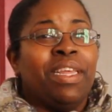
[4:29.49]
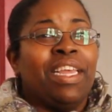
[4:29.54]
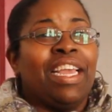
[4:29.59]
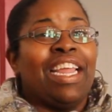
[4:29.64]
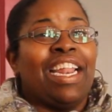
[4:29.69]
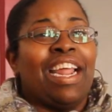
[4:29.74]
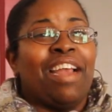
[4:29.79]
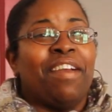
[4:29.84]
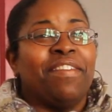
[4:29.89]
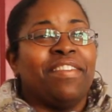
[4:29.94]

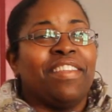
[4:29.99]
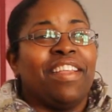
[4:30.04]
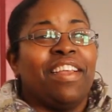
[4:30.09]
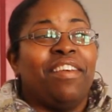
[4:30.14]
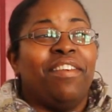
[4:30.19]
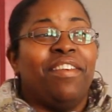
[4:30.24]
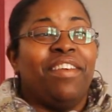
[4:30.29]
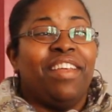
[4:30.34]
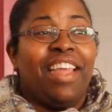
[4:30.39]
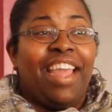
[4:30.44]
And I was
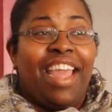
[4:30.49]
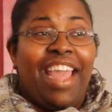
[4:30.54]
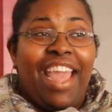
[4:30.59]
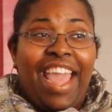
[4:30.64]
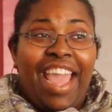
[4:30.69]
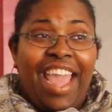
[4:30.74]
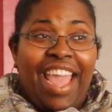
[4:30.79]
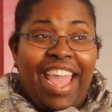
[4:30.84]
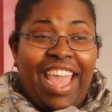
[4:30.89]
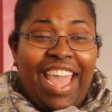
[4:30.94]
like,
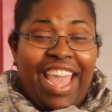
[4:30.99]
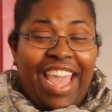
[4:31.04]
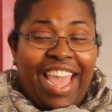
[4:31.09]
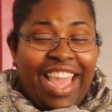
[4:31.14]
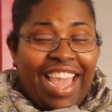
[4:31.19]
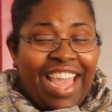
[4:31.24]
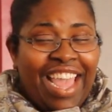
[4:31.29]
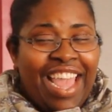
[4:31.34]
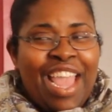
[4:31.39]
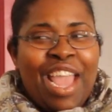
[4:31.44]

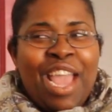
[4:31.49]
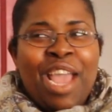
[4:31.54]
okay.